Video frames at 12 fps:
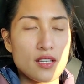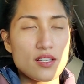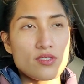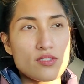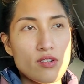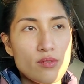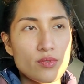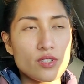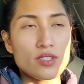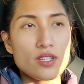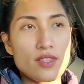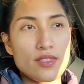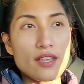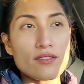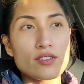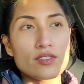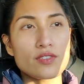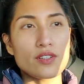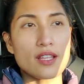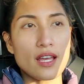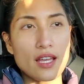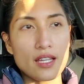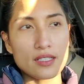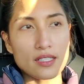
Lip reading: so I'm really thankful for that.